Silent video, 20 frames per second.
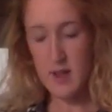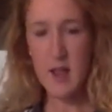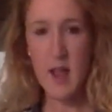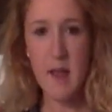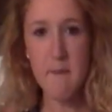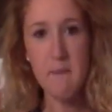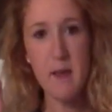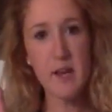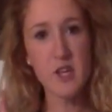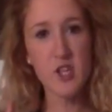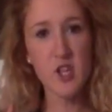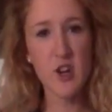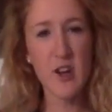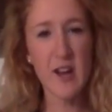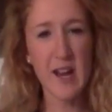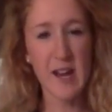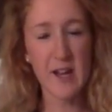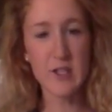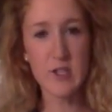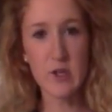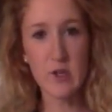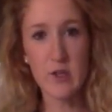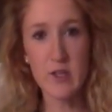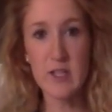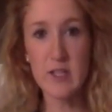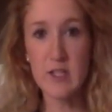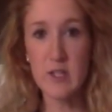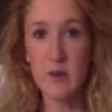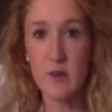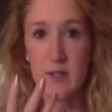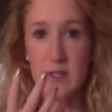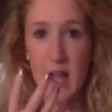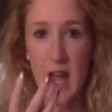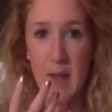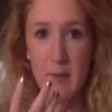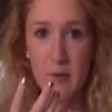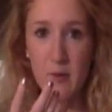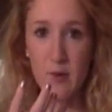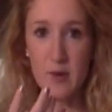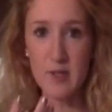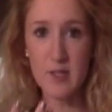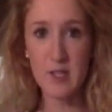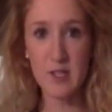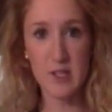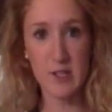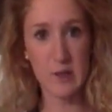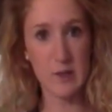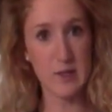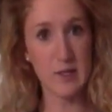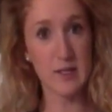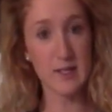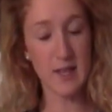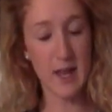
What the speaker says: And make sure your hands are clean too, because I'm going to use this